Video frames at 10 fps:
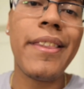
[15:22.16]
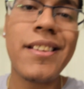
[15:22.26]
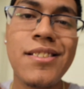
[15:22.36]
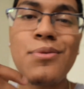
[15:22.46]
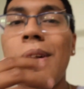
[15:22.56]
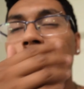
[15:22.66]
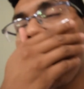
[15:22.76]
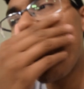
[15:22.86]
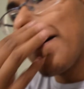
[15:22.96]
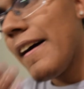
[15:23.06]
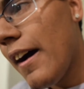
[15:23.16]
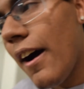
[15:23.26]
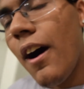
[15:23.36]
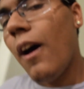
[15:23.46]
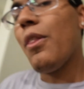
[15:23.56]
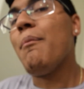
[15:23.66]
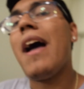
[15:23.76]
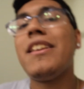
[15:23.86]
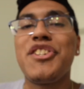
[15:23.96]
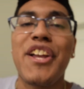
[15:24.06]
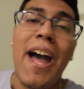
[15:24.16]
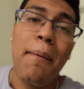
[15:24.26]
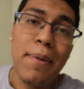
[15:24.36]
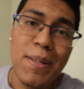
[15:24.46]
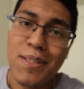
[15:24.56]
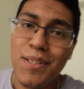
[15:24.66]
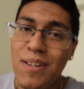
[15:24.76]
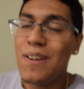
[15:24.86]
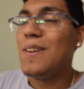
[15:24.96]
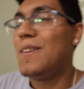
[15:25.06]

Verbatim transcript: this is where all the magic happens, you know.